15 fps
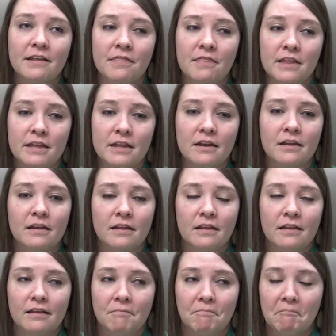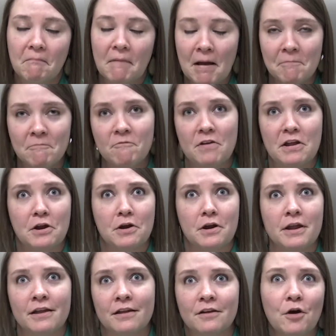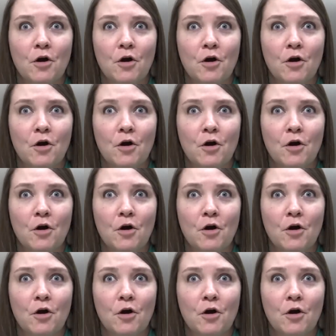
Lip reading: And then I'm very